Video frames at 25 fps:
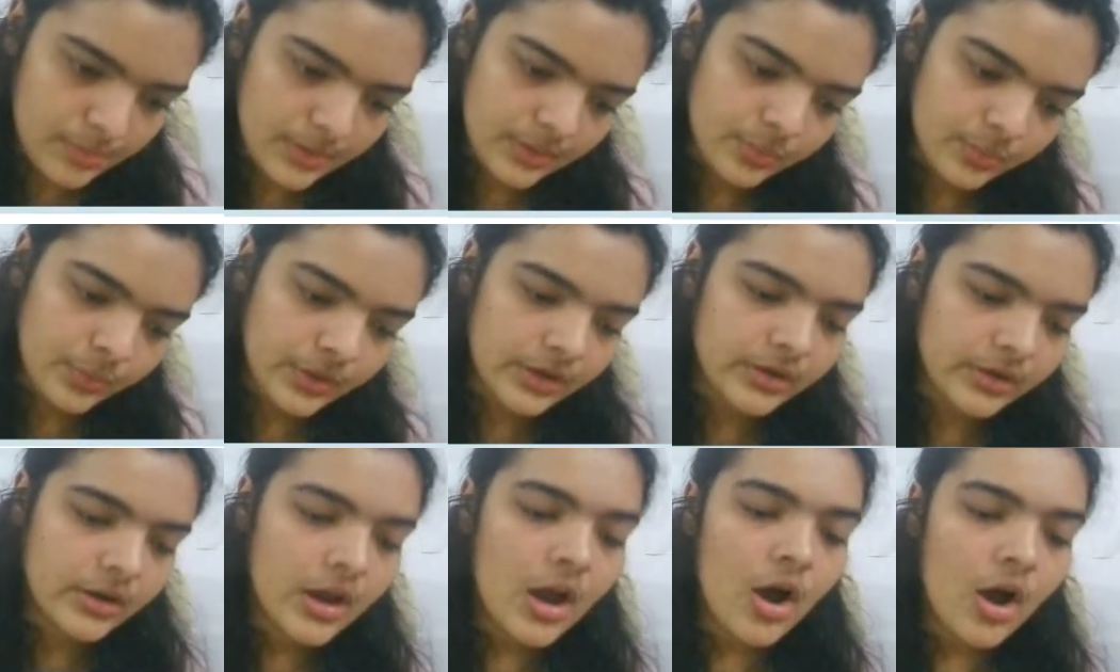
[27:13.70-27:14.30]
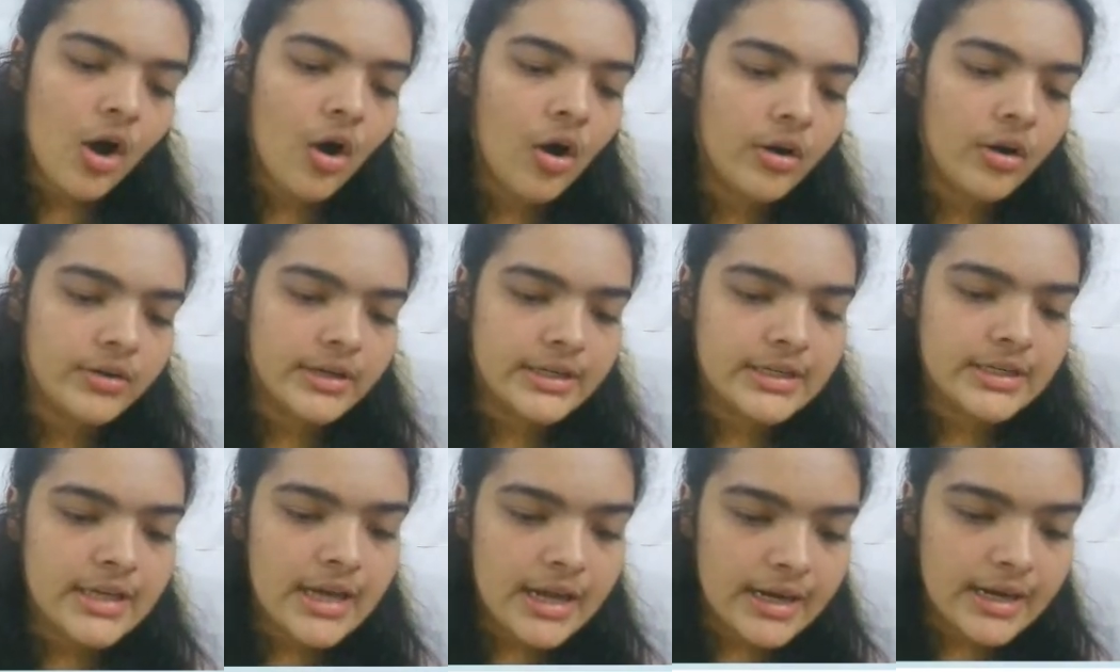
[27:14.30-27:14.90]
weird.
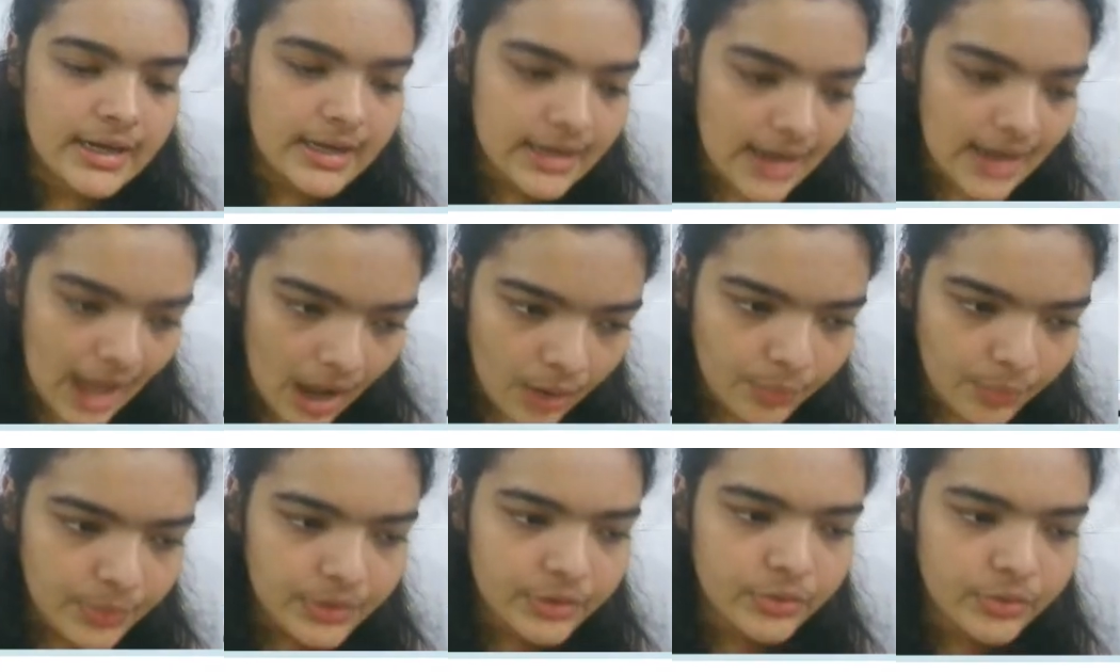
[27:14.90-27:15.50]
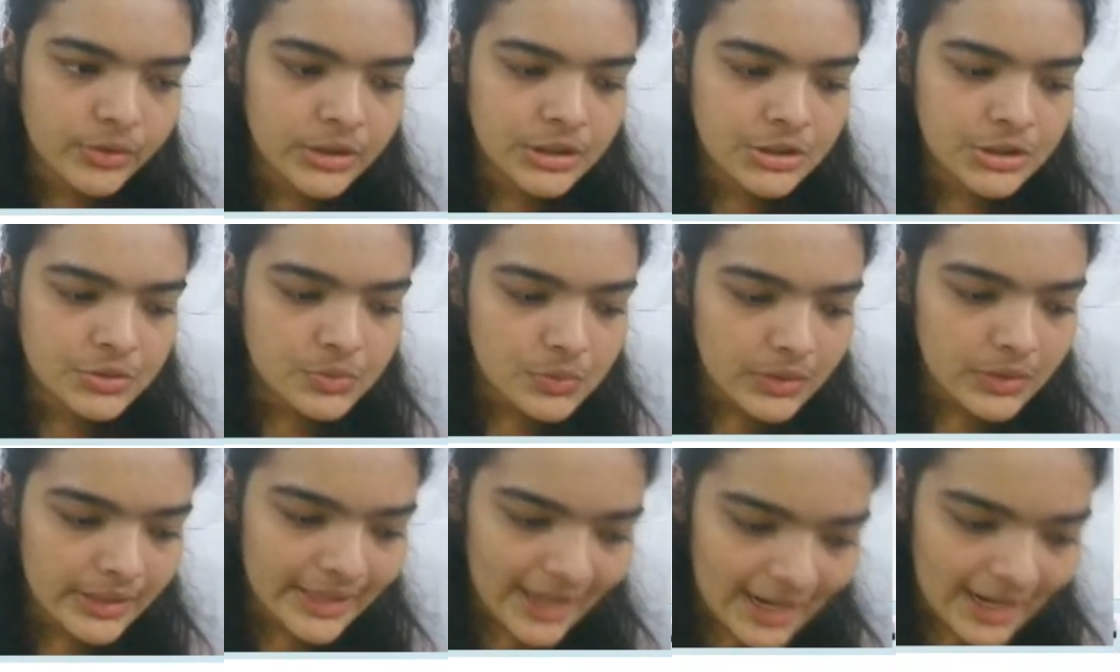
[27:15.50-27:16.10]
Alright, now we're going
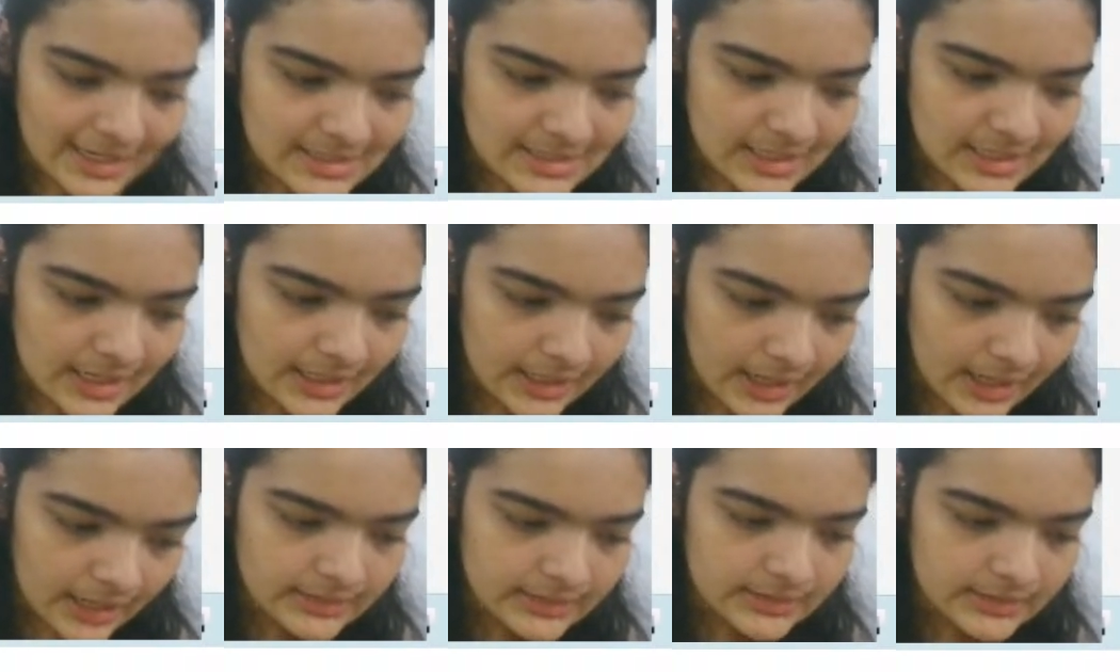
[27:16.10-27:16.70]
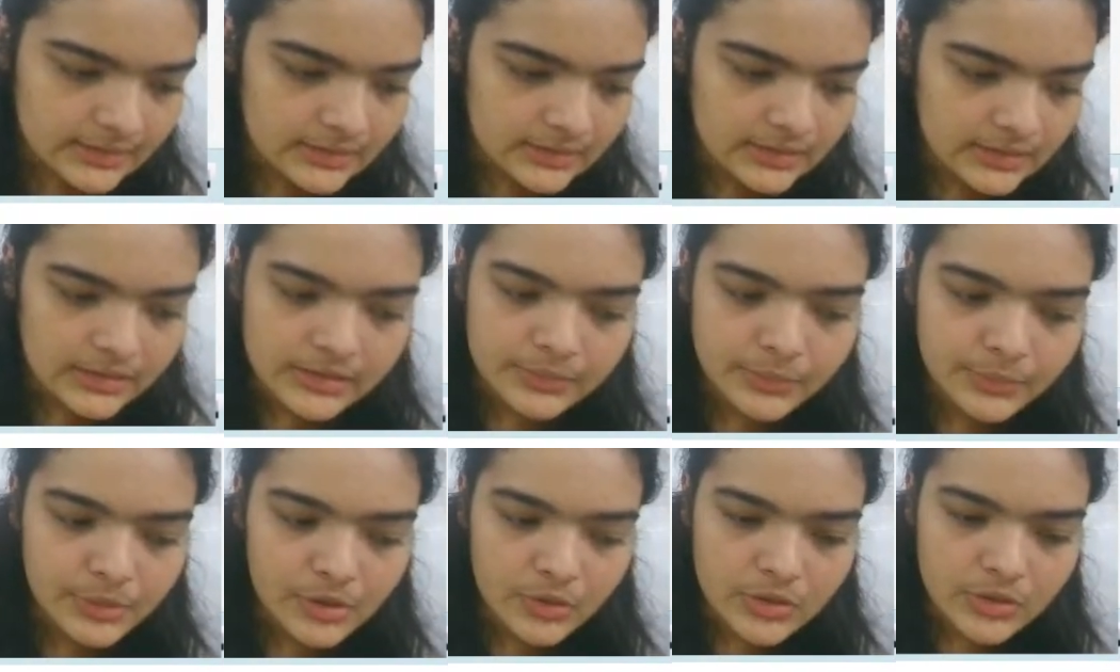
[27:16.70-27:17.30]
to
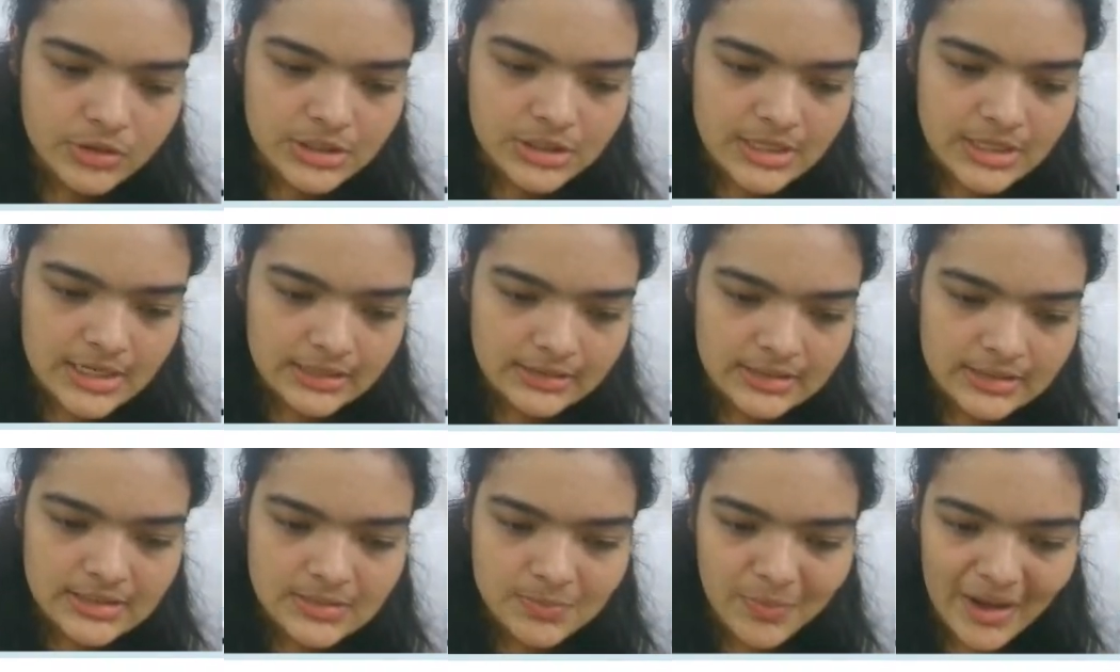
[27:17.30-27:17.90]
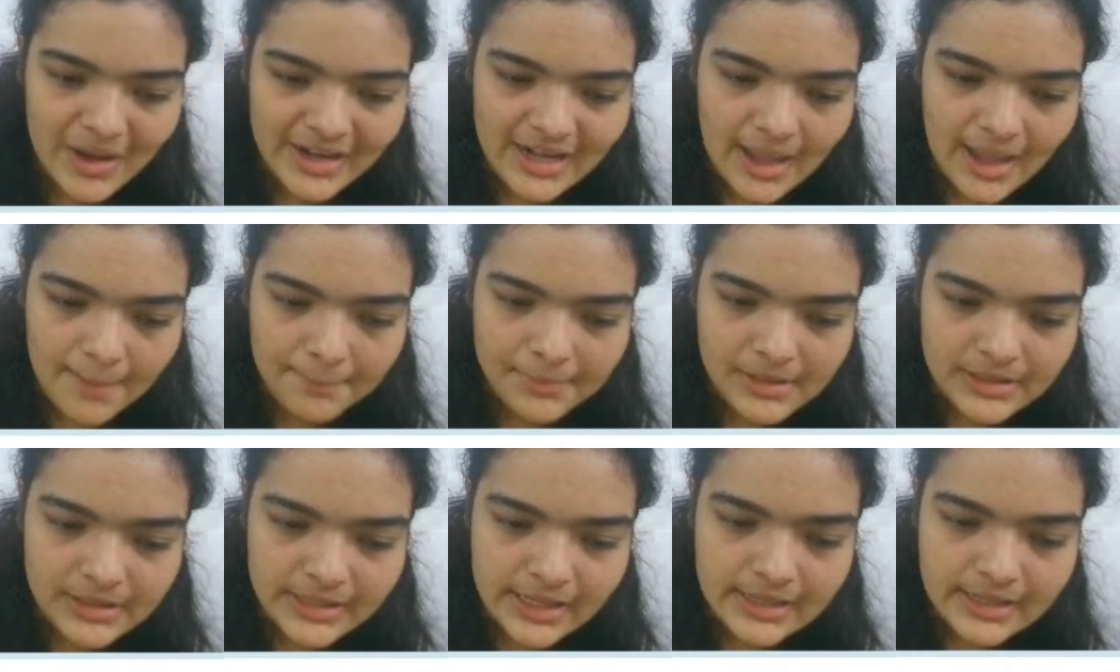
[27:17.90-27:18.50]
take this
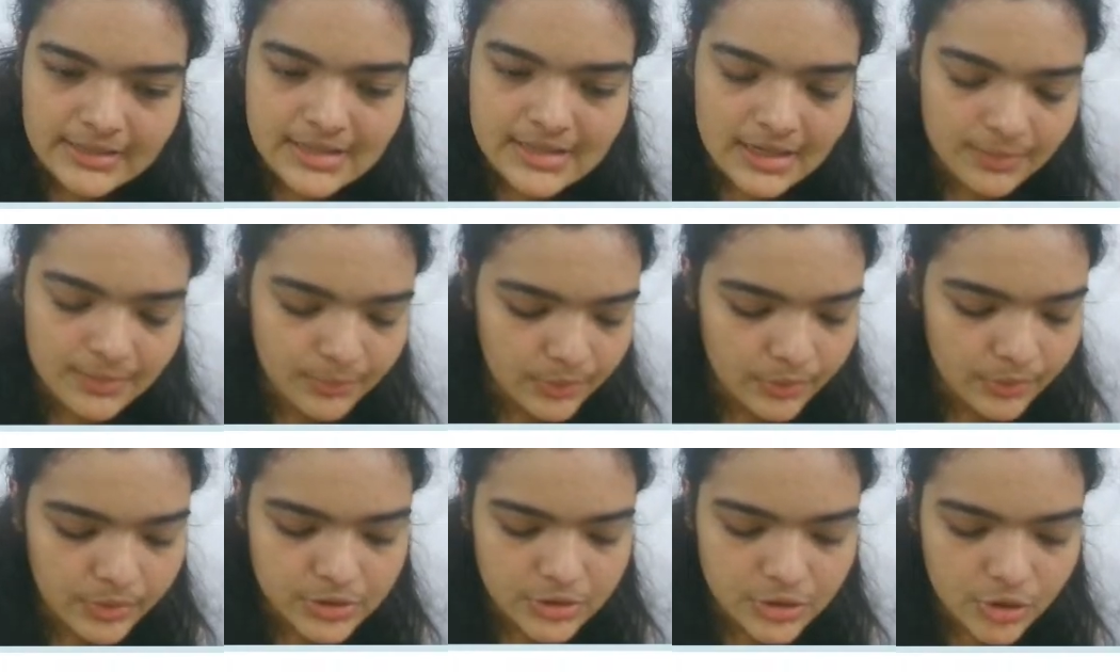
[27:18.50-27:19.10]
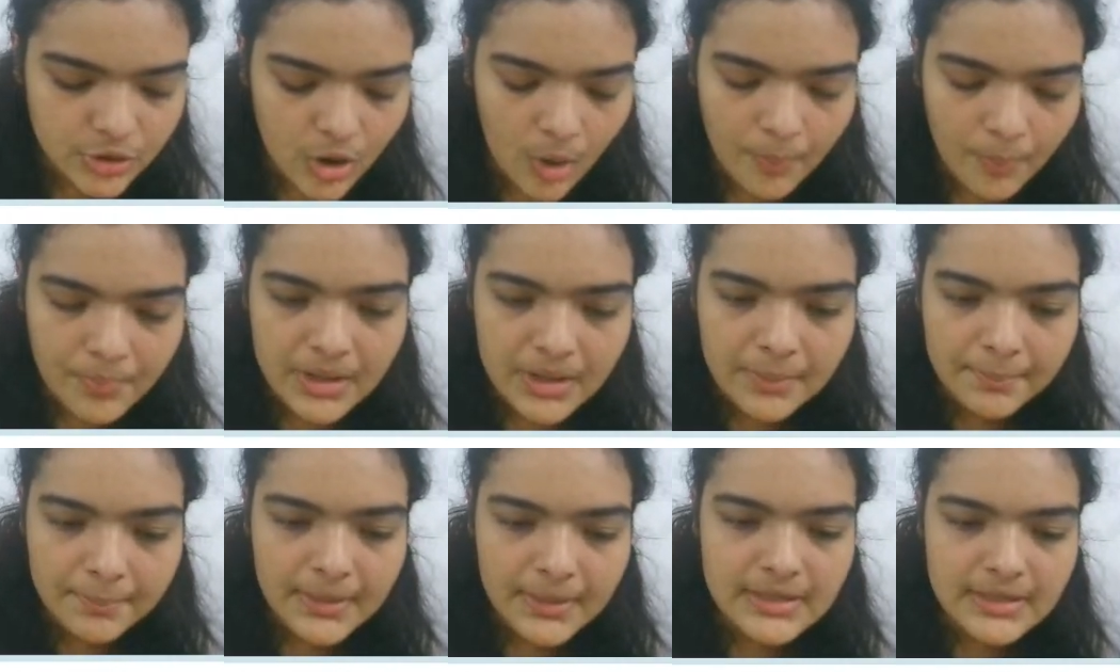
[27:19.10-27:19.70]
pineapple text and we're going to copy
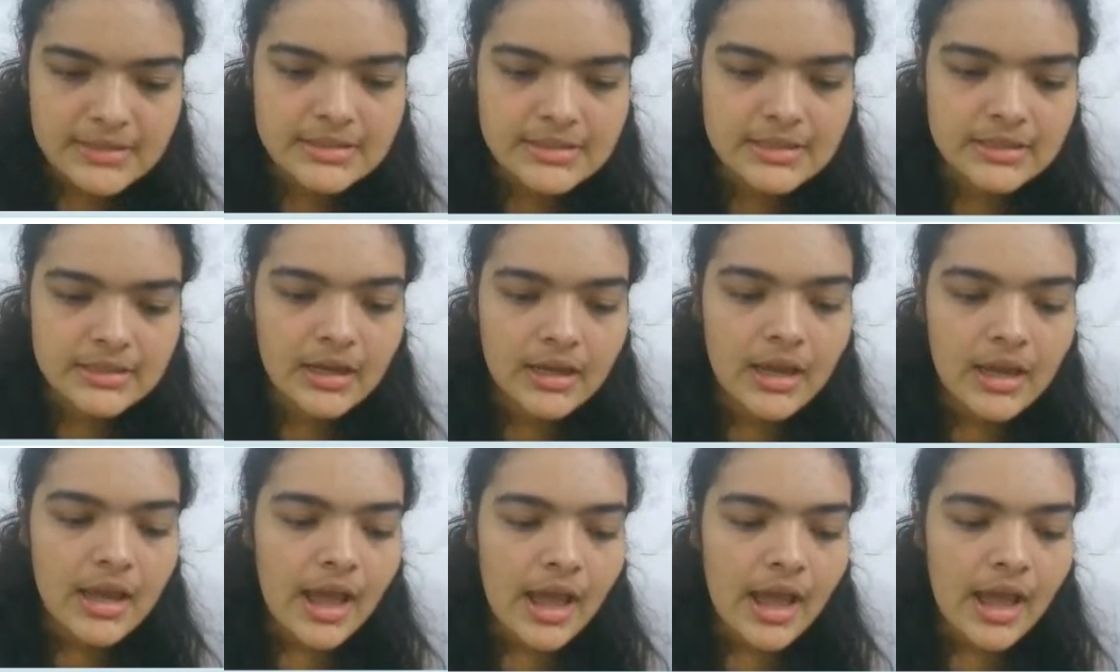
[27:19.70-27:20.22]
and paste it,